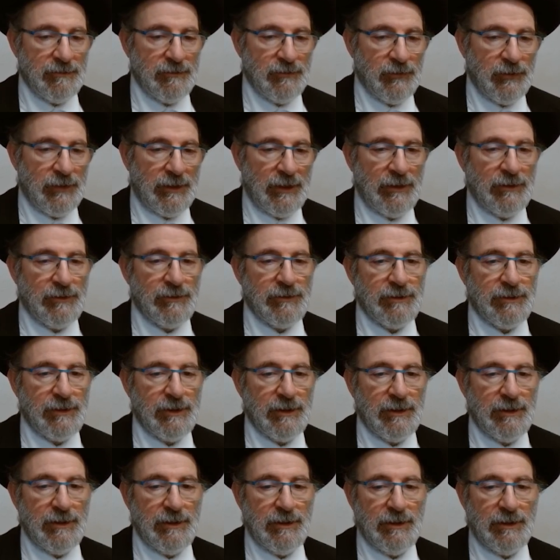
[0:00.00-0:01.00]
We cannot
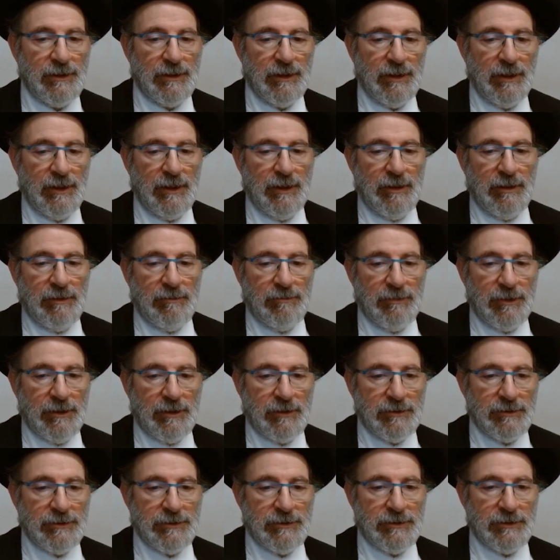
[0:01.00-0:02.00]
take,
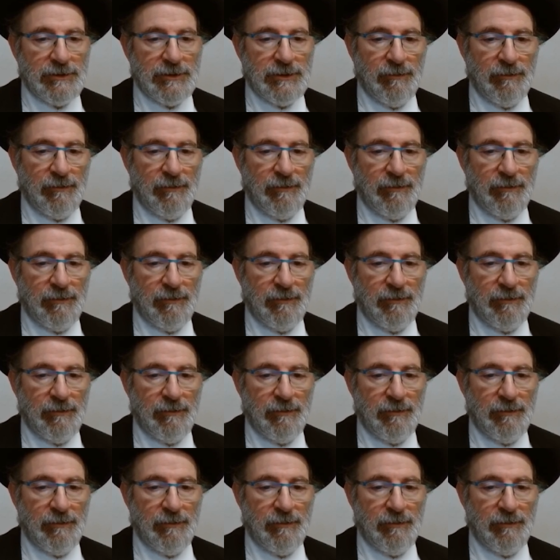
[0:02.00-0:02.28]
because